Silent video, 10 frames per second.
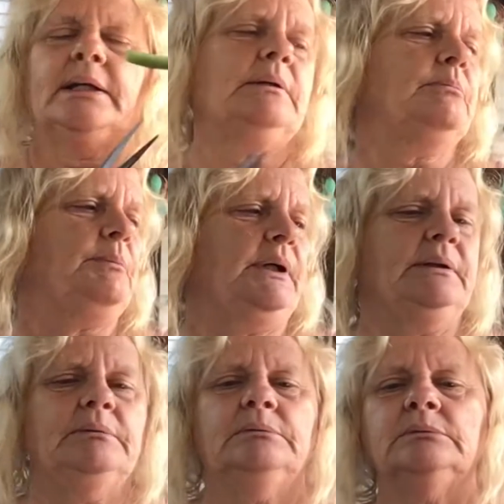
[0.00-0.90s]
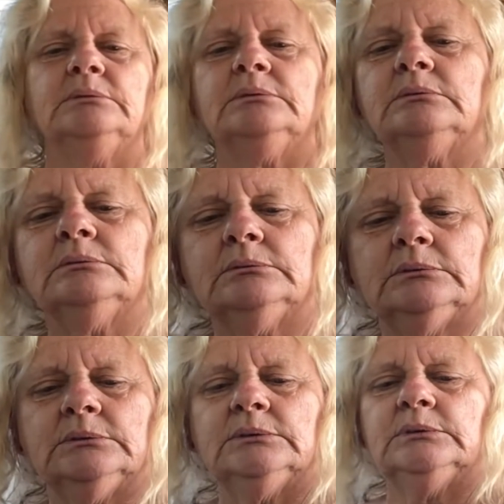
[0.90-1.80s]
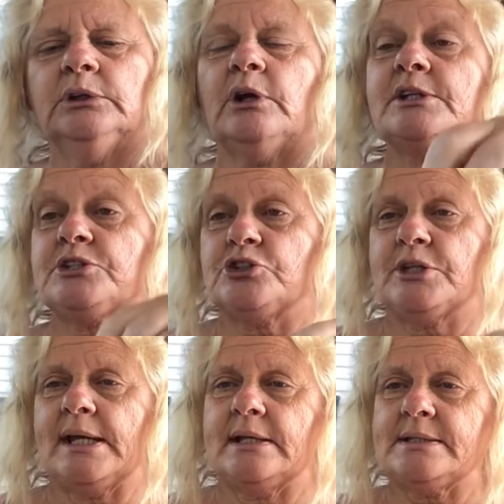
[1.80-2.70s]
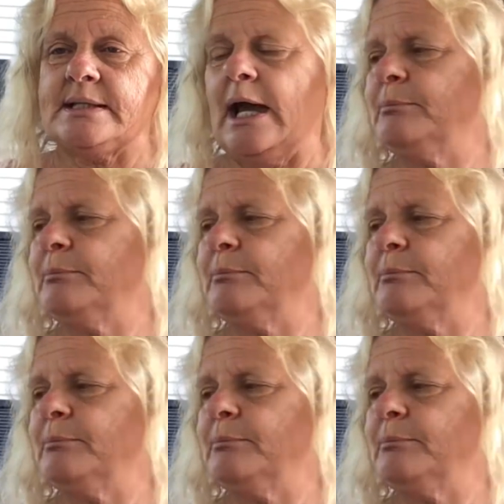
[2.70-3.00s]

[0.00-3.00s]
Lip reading: it, but I should say I snap